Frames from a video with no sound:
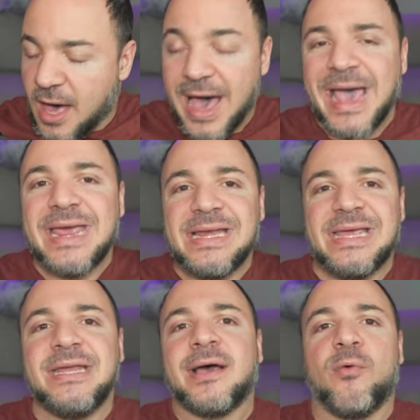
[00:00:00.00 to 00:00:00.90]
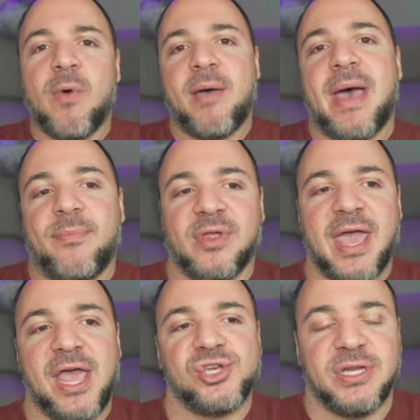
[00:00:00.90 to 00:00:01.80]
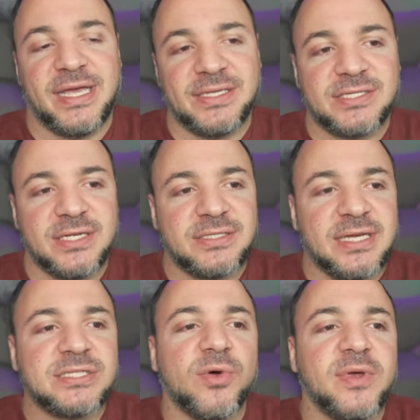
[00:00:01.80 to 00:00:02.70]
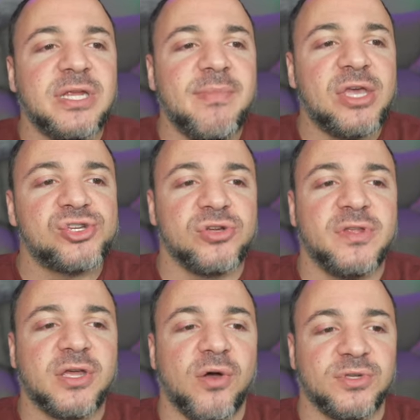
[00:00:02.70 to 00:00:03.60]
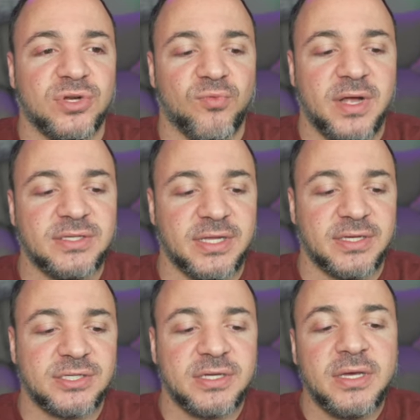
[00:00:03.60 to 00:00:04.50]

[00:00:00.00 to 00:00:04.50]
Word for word: I need a web application instance, it's going to make sure that it goes and runs this.